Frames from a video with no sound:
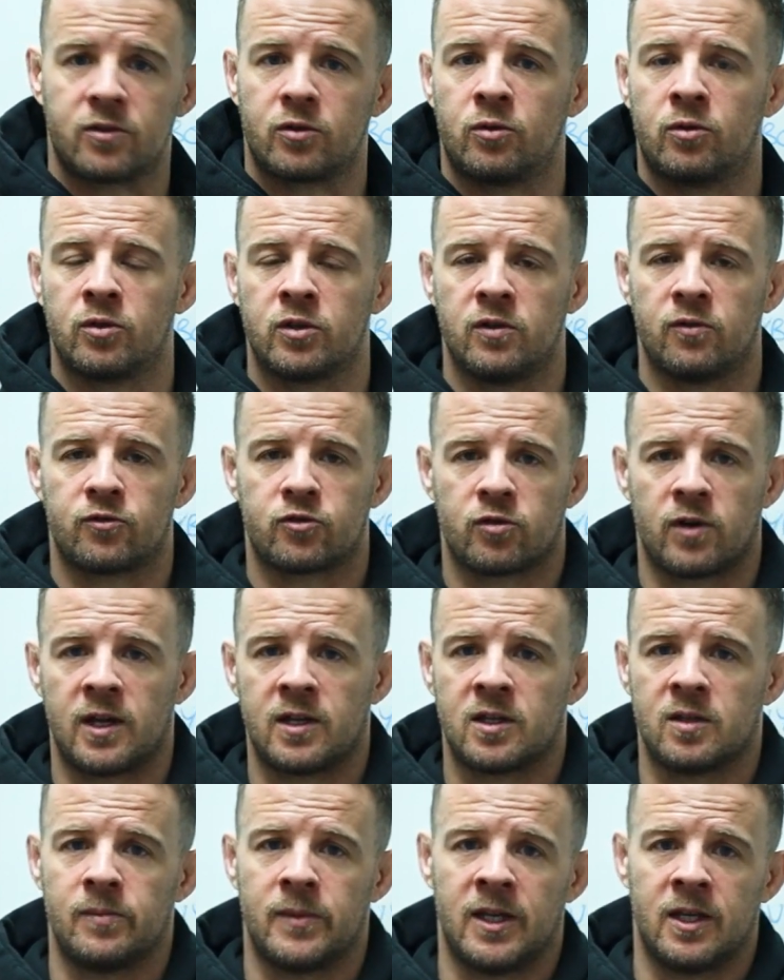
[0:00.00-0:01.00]
or you've
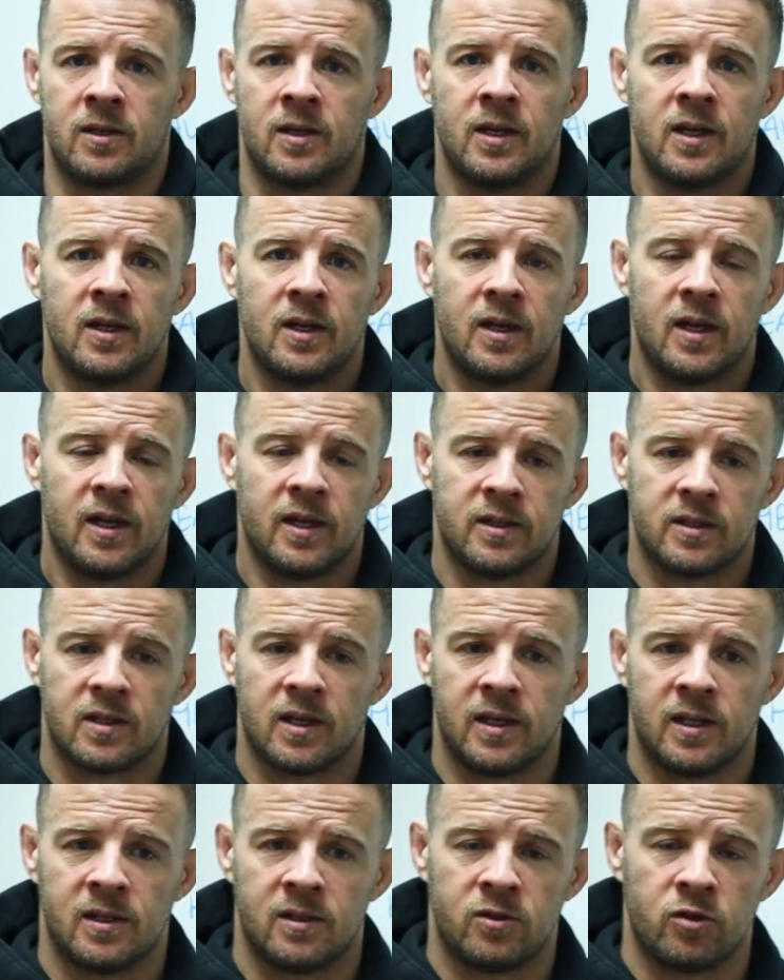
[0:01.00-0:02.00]
trained them
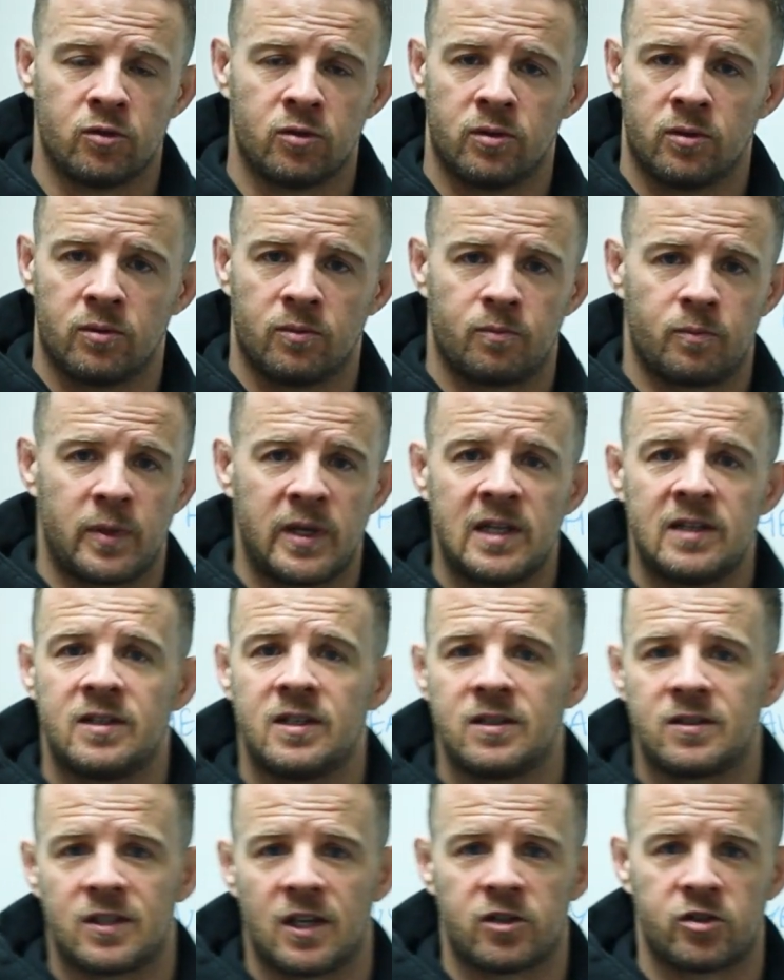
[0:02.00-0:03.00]
in your
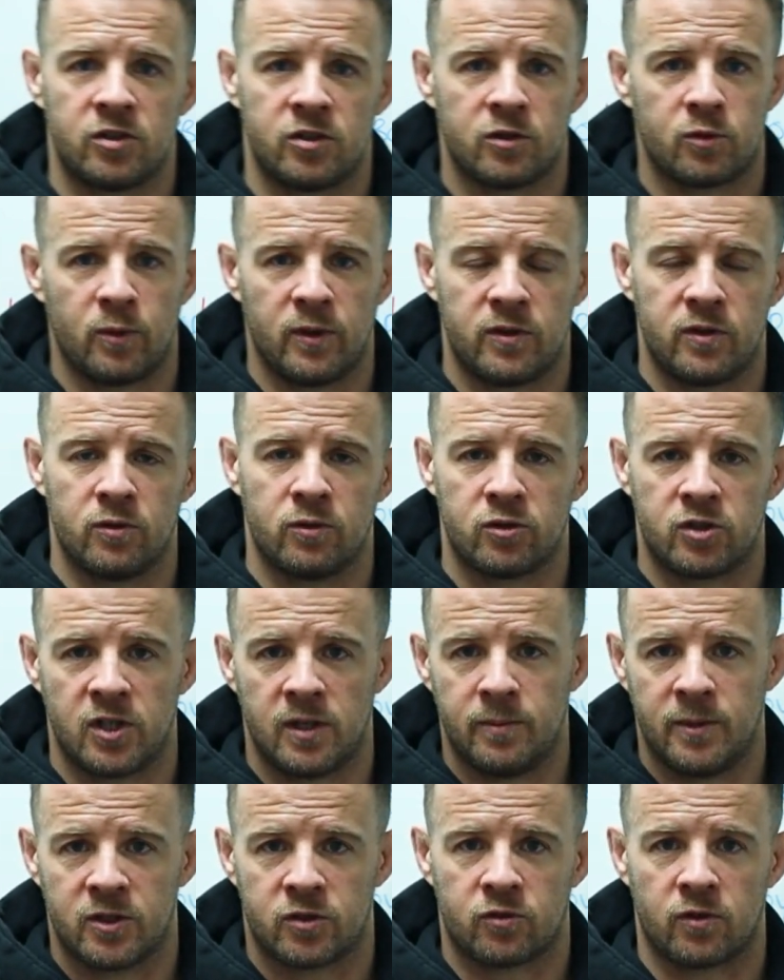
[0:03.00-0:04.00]
PT sessions with your
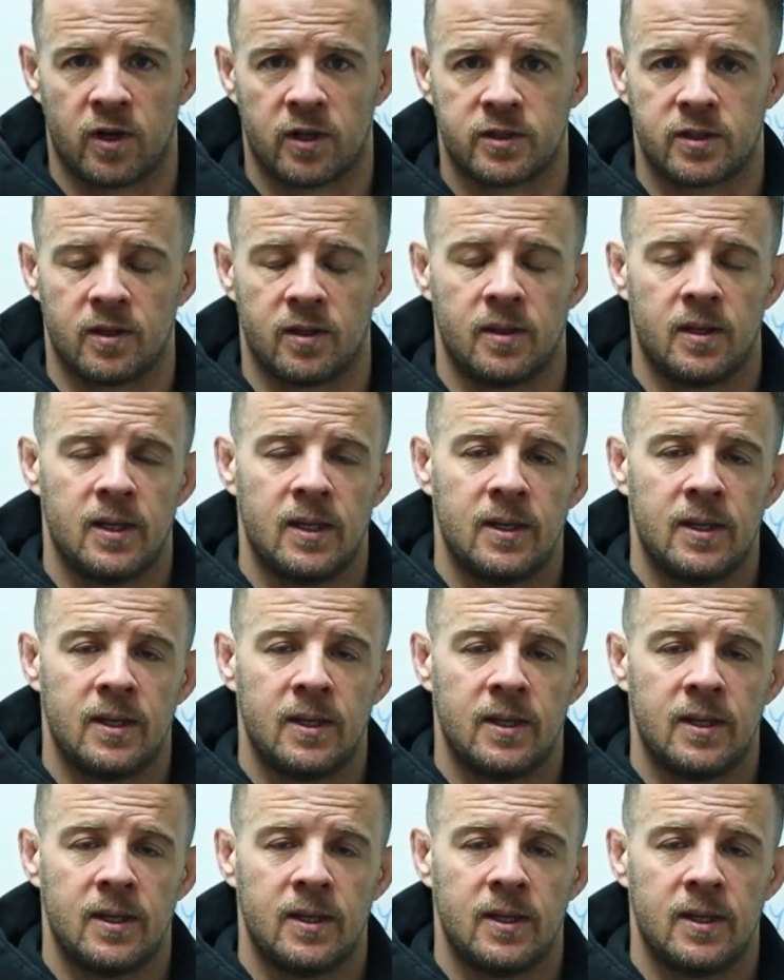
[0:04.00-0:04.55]
gym instructor.